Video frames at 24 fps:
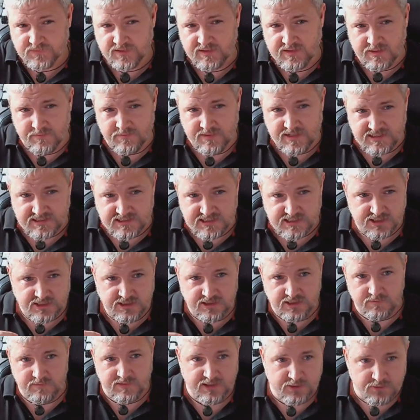That means it's
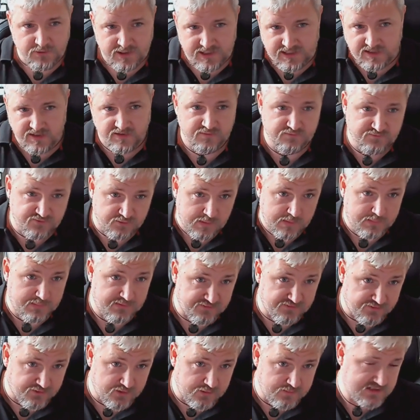going to be quicker from a
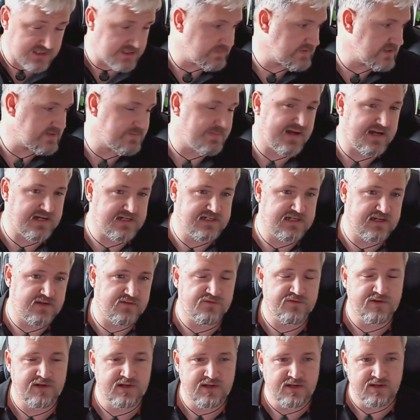performance
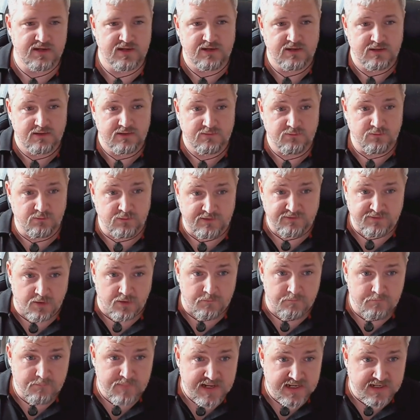perspective. We've
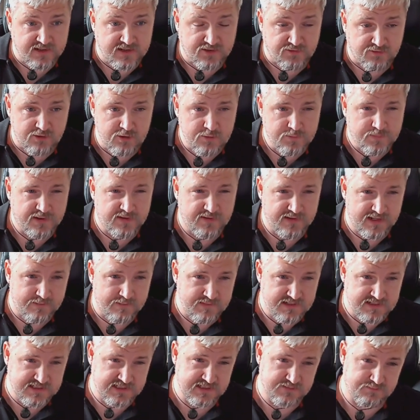got bigger throughput. That
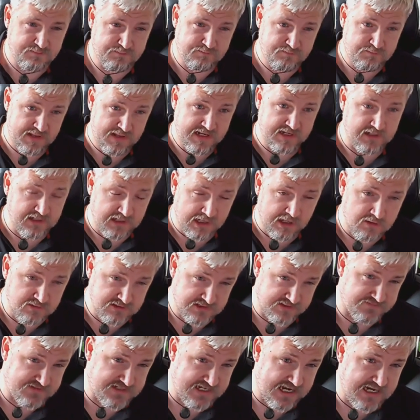means there's bigger
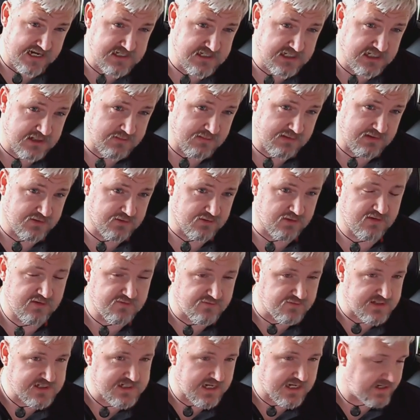loads of data coming through.
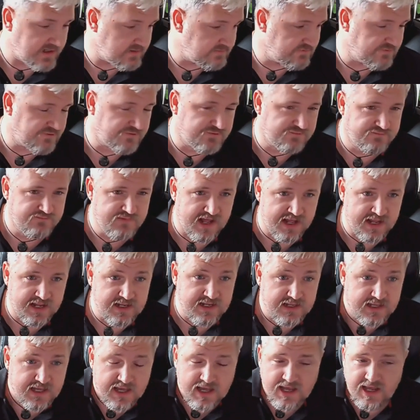If we take
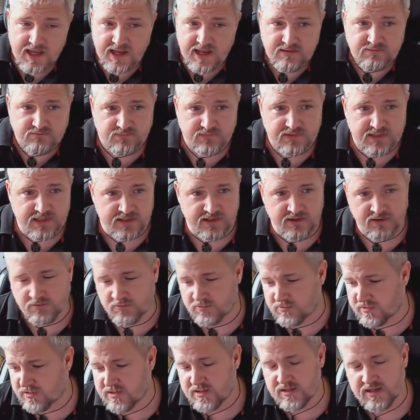8K, you
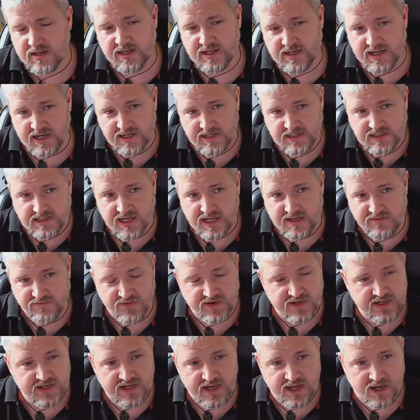know, an 8K
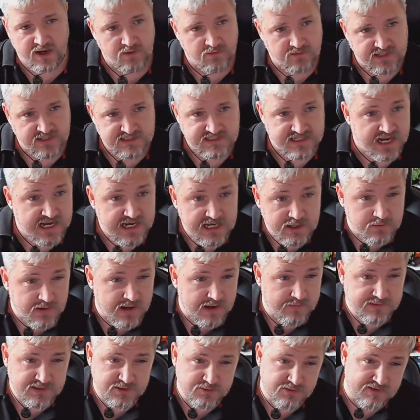video is
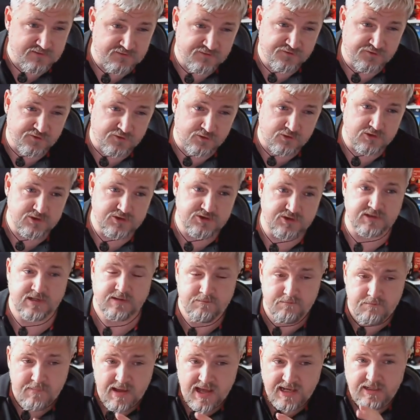anywhere between 400
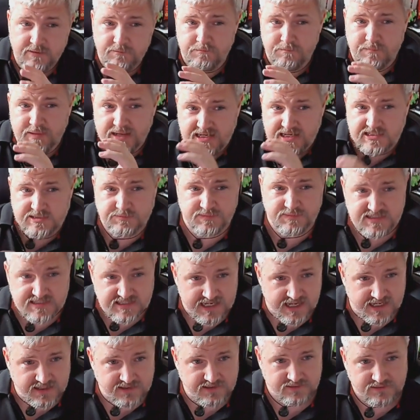megabits per
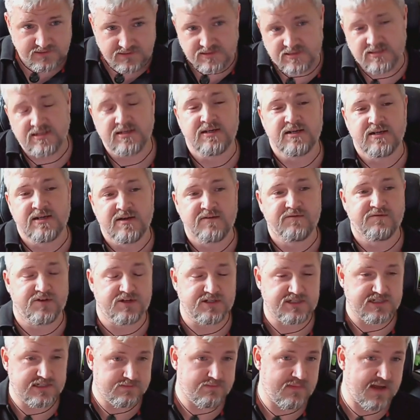second
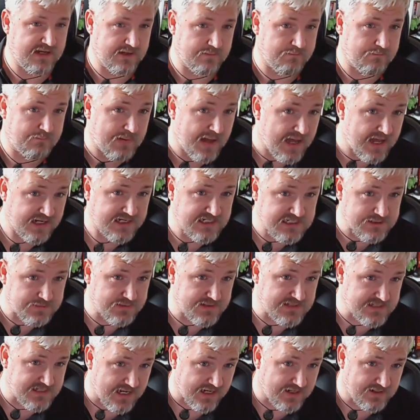versus megabytes
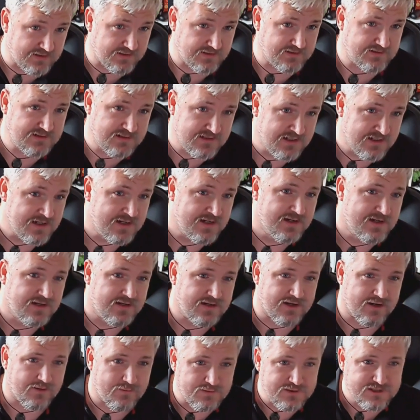per second.
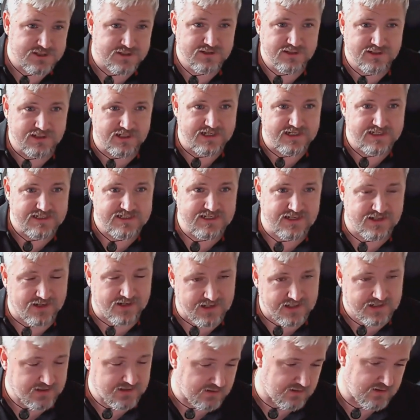You know, suddenly it's
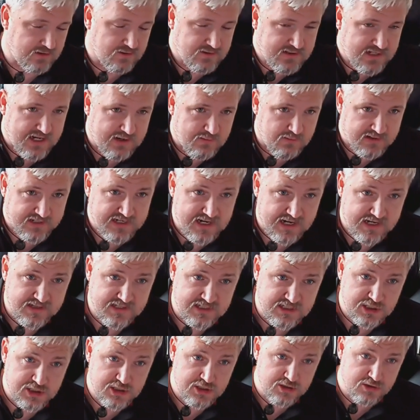like, okay, we're getting
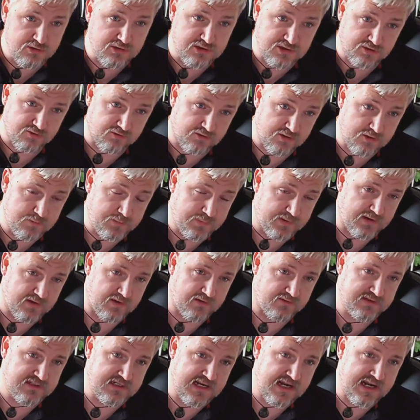this huge
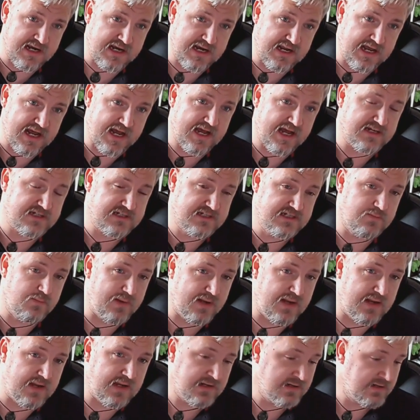throughput and it has to
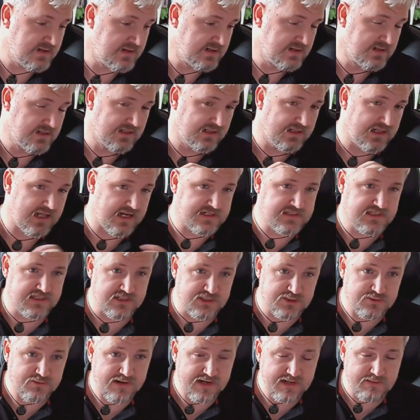be less
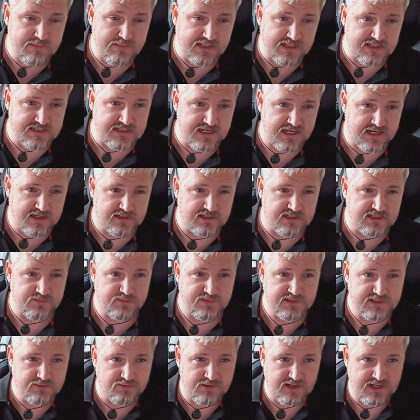than 20 milliseconds
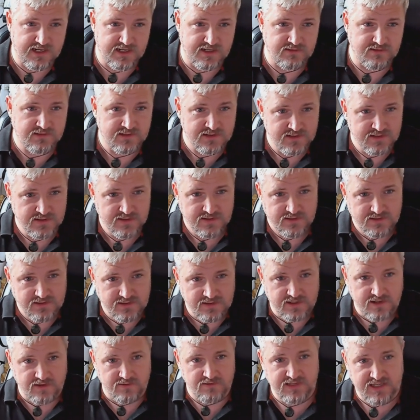between,
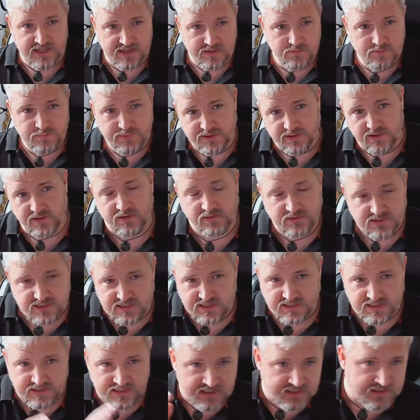you know, the input
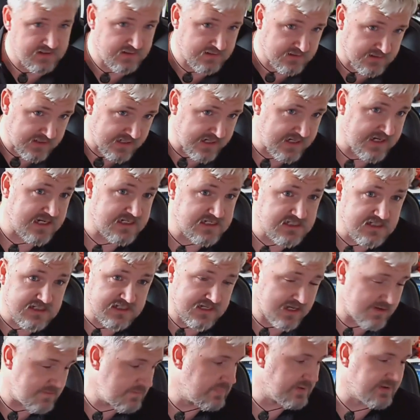to the, in
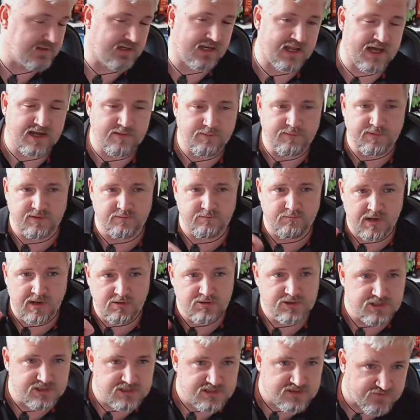essence, input lag, but
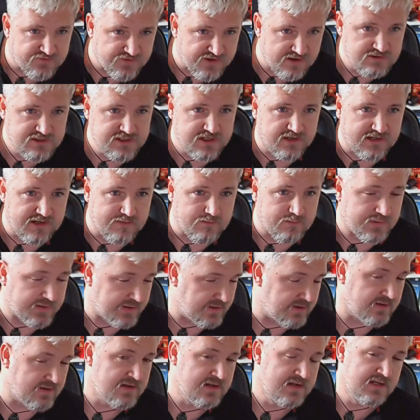motion to photon
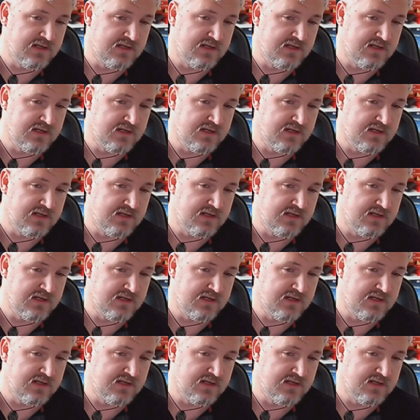input